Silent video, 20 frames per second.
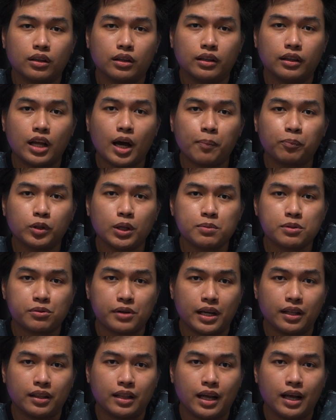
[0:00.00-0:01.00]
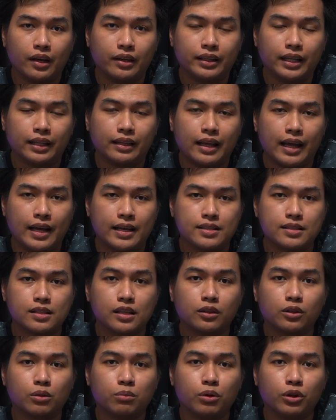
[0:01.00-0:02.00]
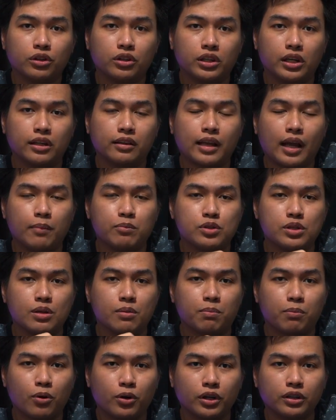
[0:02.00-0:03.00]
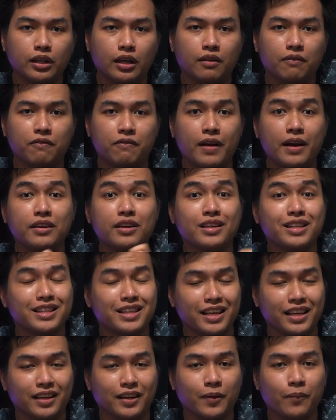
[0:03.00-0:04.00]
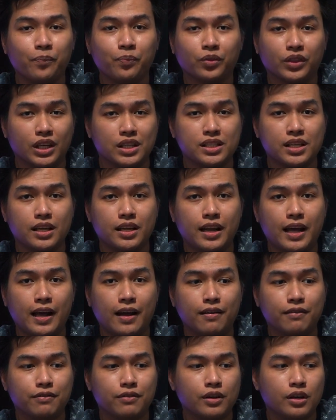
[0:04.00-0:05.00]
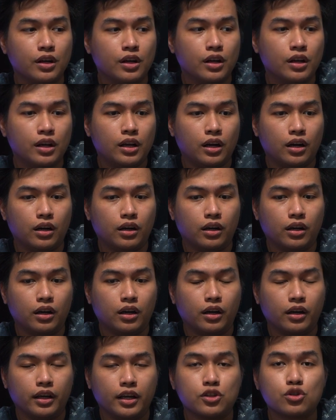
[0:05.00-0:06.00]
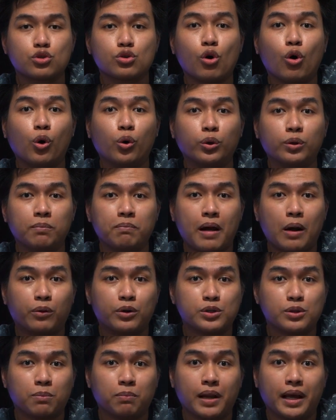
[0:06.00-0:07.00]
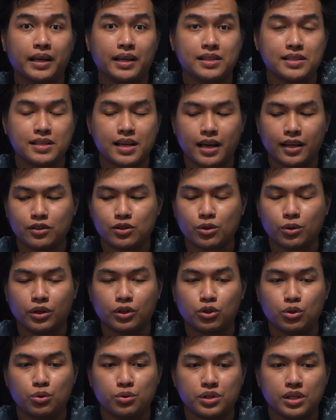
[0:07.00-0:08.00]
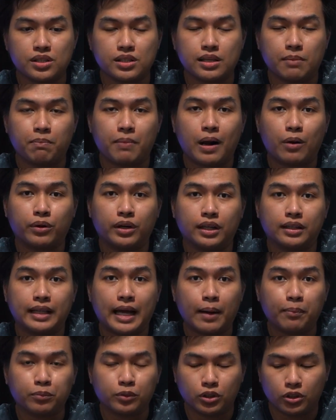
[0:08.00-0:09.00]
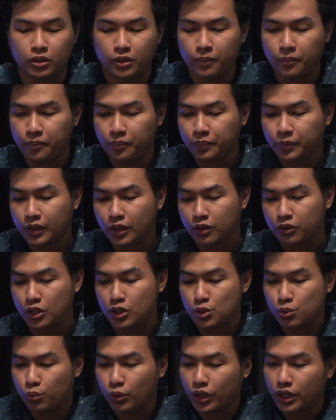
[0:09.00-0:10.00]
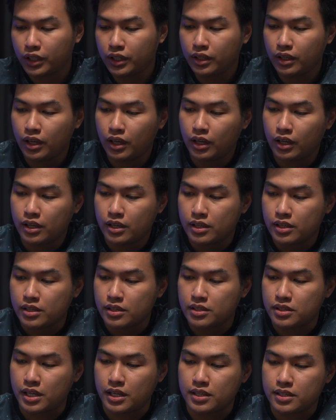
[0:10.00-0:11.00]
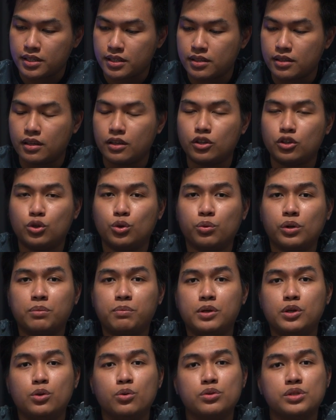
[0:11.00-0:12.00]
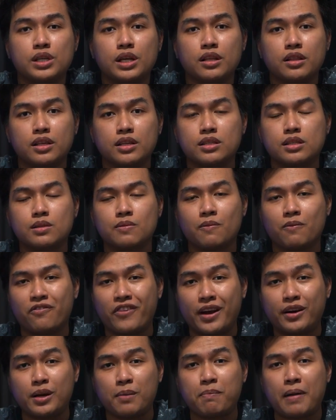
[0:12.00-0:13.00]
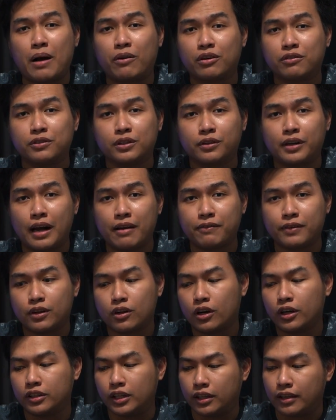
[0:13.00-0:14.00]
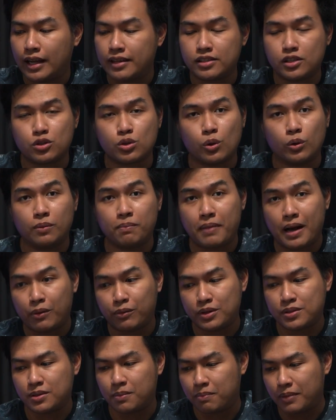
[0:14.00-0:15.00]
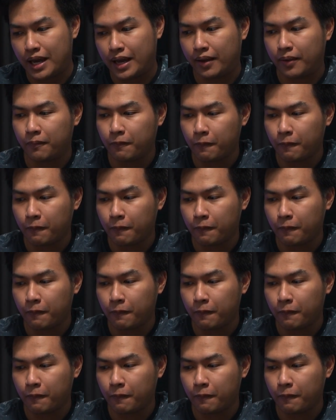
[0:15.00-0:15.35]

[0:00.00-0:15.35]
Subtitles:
laptops right now that has Thunderbolt 3 Type-C port and very thin doesn't have its own power supply inside, so it uses a power adapter. This one, since you will be using this very powerful graphic card, it has its own power supply.